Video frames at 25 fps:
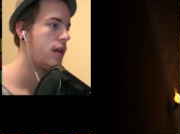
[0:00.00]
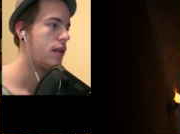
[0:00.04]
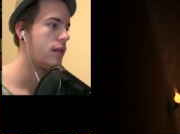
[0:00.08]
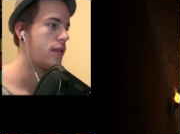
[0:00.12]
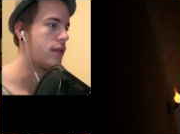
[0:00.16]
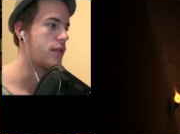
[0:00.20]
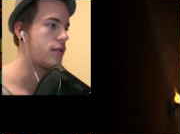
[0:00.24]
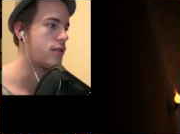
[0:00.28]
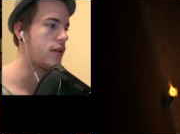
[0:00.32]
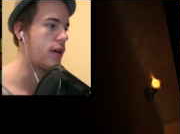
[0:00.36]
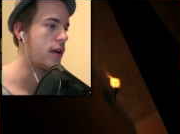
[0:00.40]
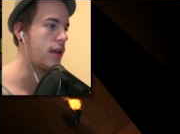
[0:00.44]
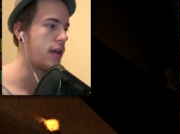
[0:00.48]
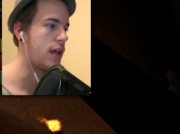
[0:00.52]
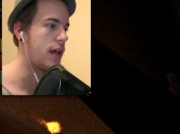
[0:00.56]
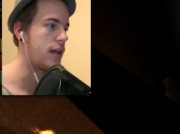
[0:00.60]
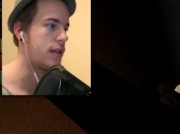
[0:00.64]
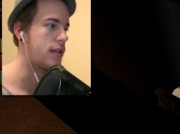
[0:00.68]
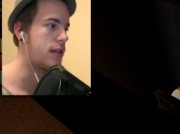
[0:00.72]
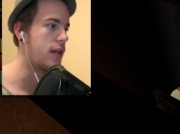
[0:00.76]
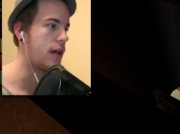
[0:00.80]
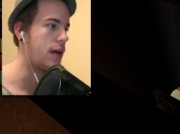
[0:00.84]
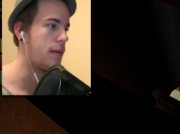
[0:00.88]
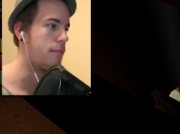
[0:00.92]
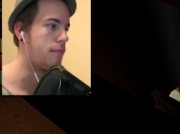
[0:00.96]
Let's try to
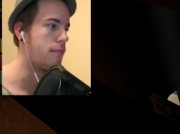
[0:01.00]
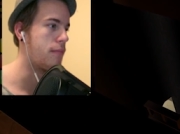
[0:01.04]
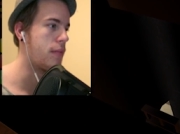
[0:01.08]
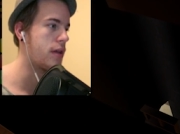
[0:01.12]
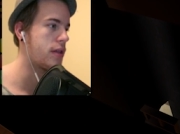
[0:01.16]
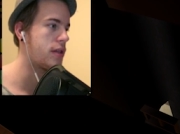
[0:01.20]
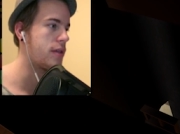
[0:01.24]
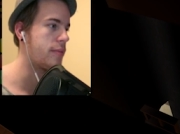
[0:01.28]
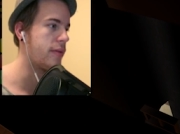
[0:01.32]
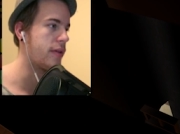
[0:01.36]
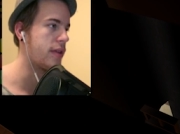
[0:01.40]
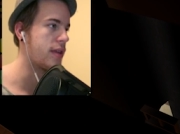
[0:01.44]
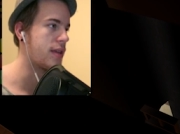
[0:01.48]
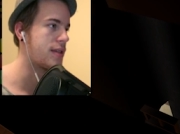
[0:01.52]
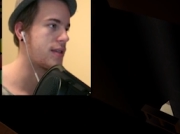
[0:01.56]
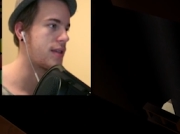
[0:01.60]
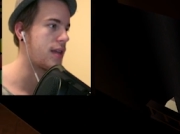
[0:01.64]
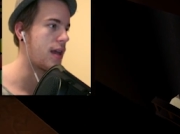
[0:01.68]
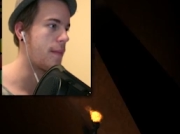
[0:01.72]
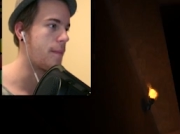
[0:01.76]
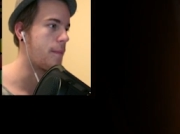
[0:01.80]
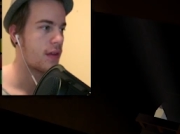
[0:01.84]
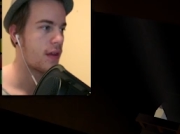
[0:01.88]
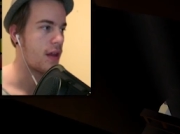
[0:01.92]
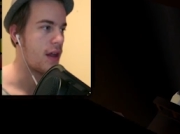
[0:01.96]
get uh, multiple this
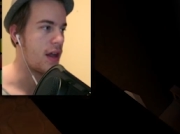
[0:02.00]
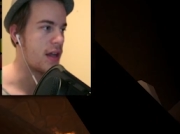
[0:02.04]
time.